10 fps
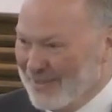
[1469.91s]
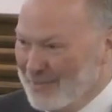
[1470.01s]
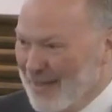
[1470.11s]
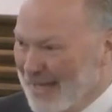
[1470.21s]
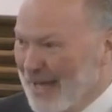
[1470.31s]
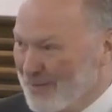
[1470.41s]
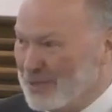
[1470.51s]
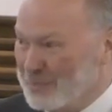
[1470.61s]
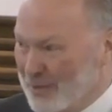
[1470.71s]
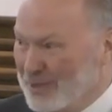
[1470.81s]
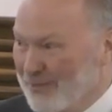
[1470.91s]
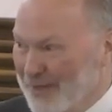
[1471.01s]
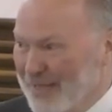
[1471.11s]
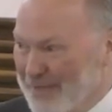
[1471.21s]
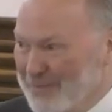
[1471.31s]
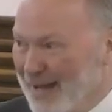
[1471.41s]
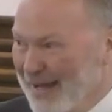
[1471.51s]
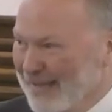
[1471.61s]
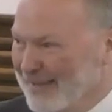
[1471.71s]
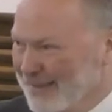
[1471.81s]
you might have a specific in
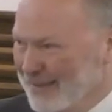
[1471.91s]
mind.